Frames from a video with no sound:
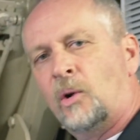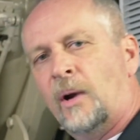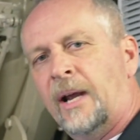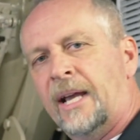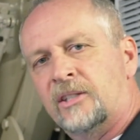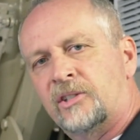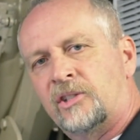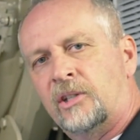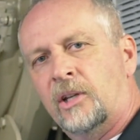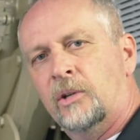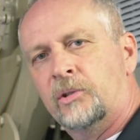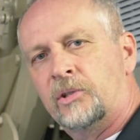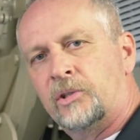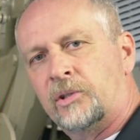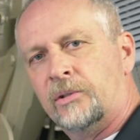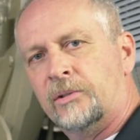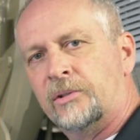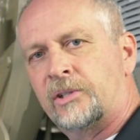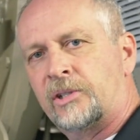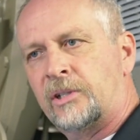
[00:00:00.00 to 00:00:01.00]

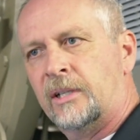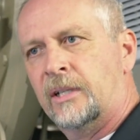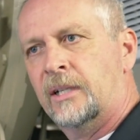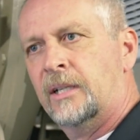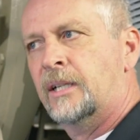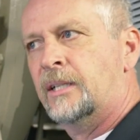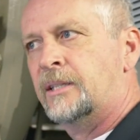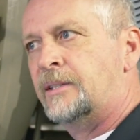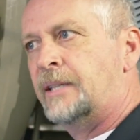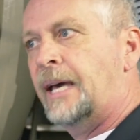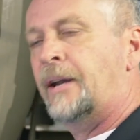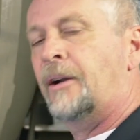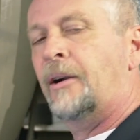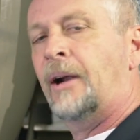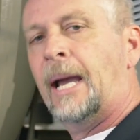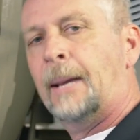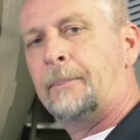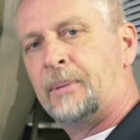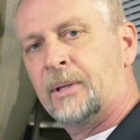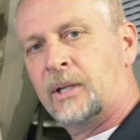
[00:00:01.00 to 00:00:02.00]
transducers that are
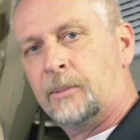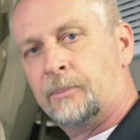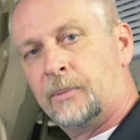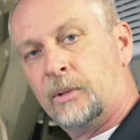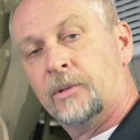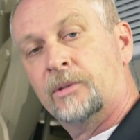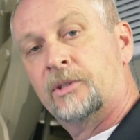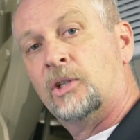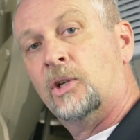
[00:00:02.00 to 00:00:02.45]
applicable